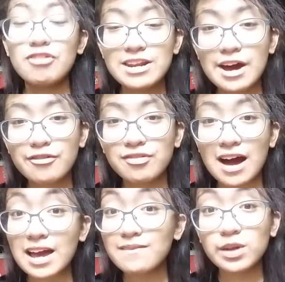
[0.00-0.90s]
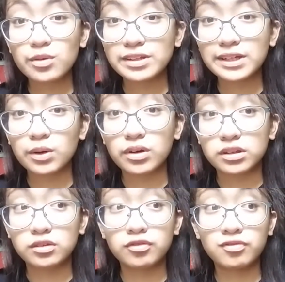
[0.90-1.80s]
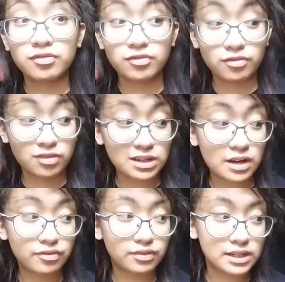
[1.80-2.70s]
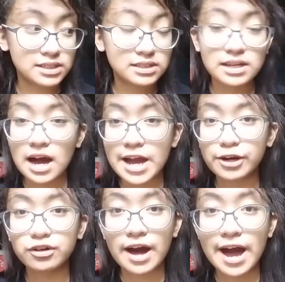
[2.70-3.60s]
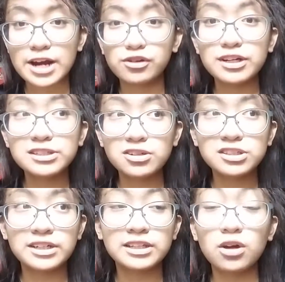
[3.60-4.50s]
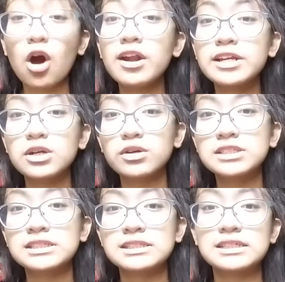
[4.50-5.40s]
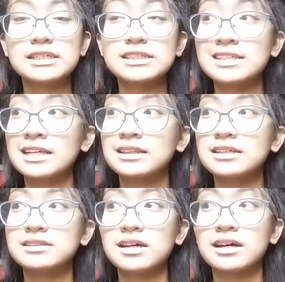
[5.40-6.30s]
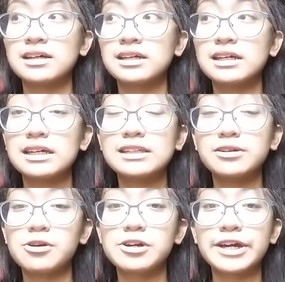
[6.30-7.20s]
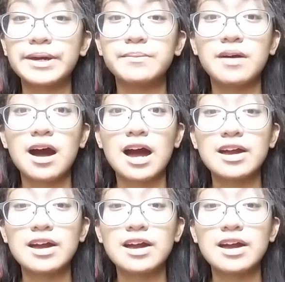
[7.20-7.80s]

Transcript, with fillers: FNAF, I have no idea what FNAF is. I, I researched it. All I know is that it's a indie horror game.